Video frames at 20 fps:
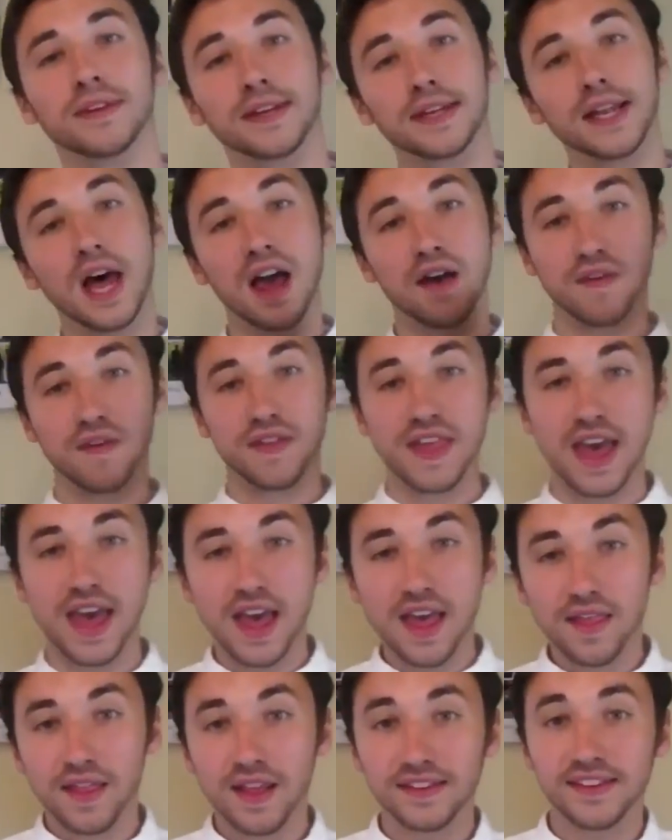to life and
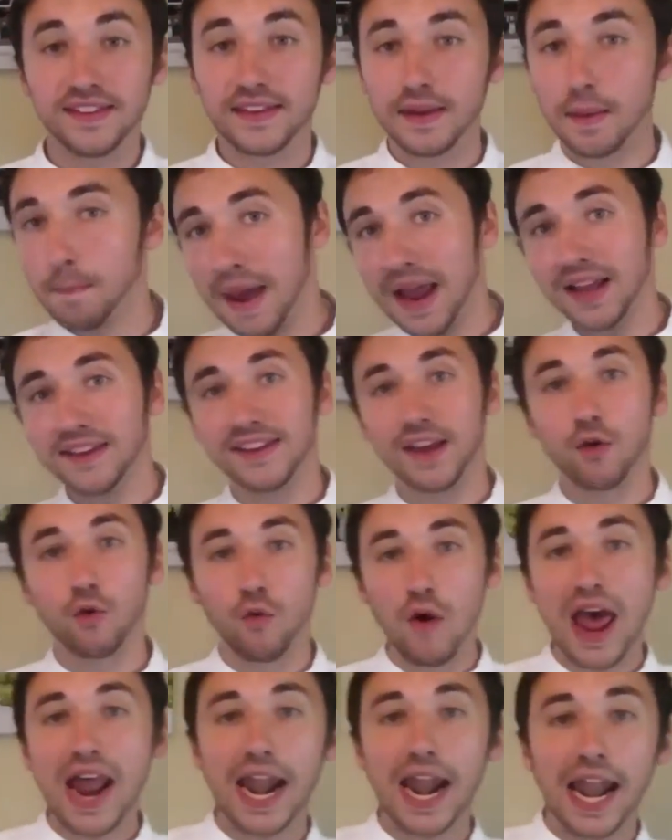there's this amazing
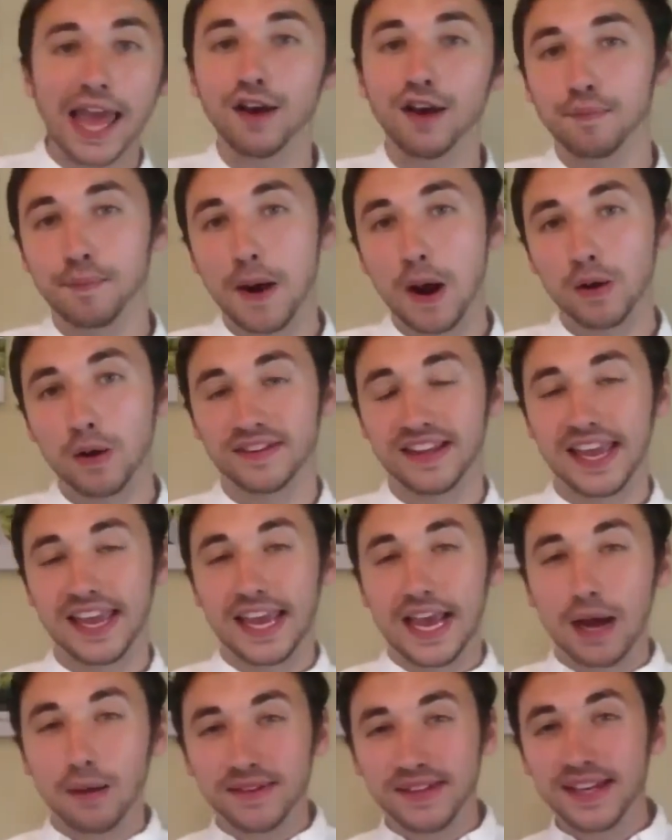rattling of bones, they
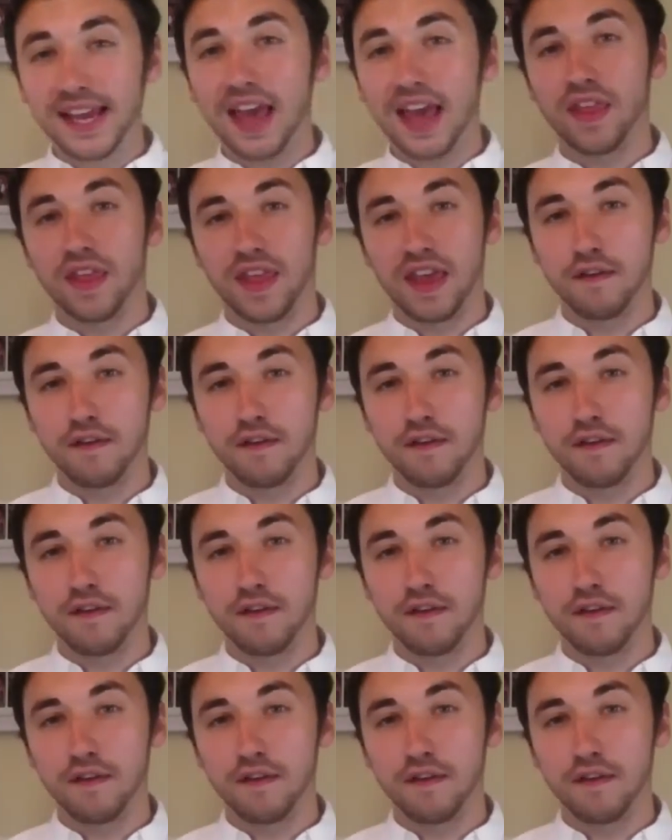come together,